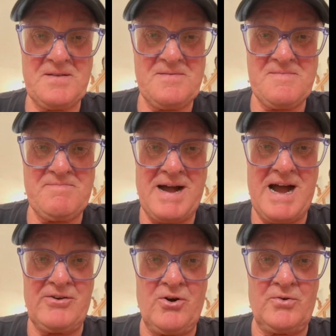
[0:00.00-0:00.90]

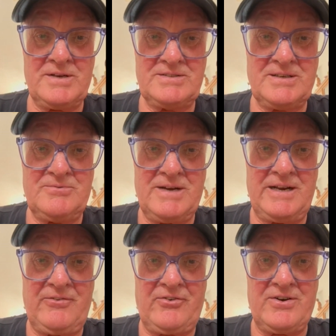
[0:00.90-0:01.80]
bar owners are
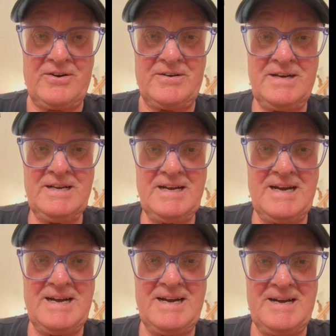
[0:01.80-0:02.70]
ready for
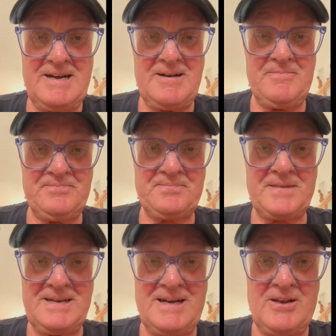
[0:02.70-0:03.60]
um,
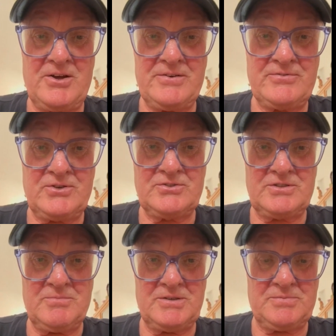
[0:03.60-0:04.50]
a lot of
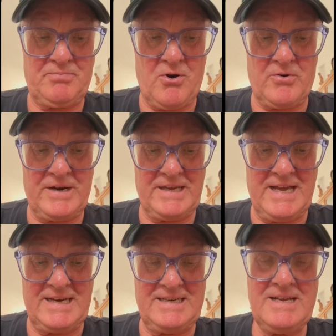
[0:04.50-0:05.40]
customers pouring
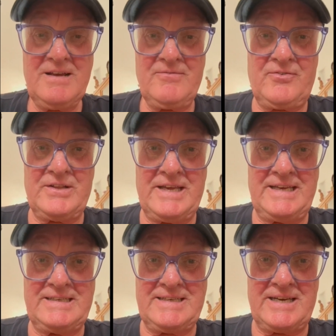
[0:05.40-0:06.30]
in for
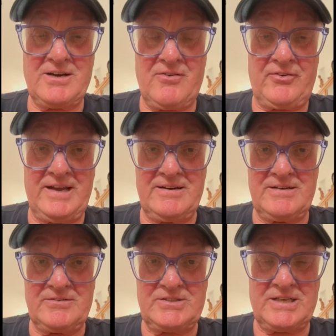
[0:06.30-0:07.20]
the kickoff here
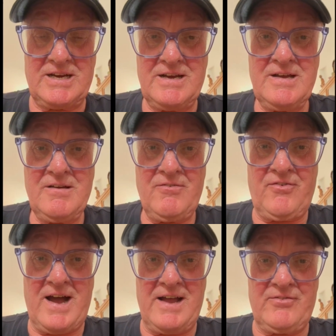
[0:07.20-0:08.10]
at uh,
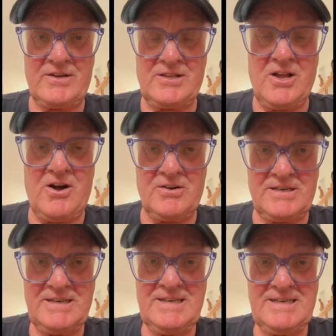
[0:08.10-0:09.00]
five
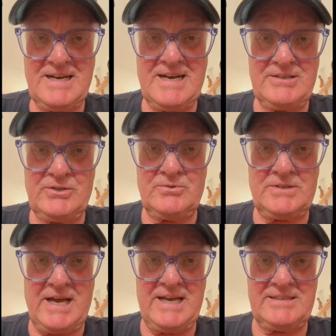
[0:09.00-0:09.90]
o'clock uh,
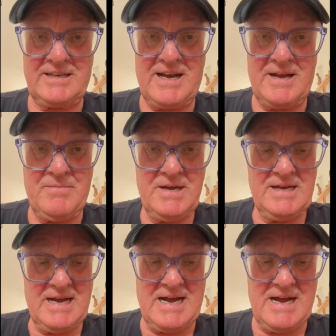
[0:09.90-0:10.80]
UK time.
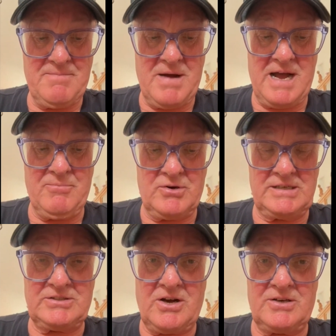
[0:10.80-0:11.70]
Uh, my
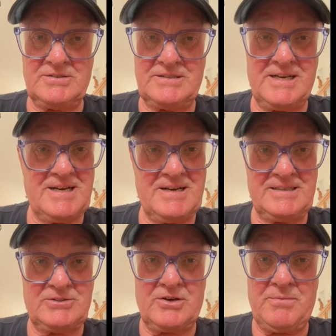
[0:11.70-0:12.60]
money's on, uh,
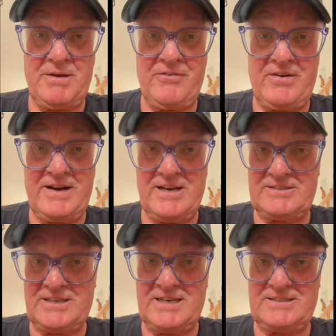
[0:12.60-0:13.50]
it's going to be a very
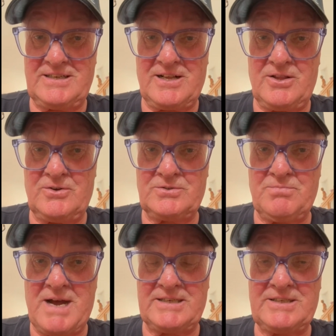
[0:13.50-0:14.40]
exciting close
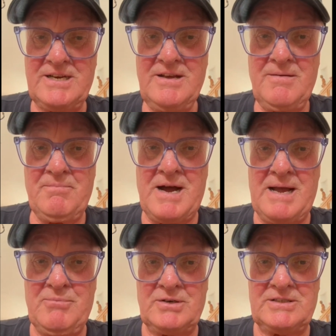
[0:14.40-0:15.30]
match.
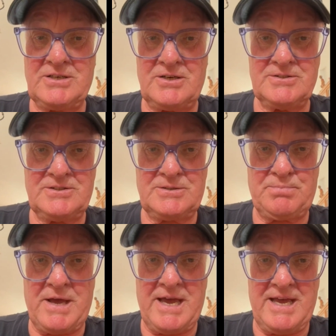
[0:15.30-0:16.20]
My money's on
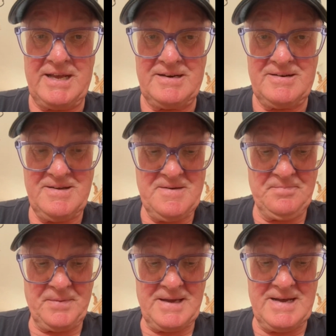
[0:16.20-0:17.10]
Spain. Uh,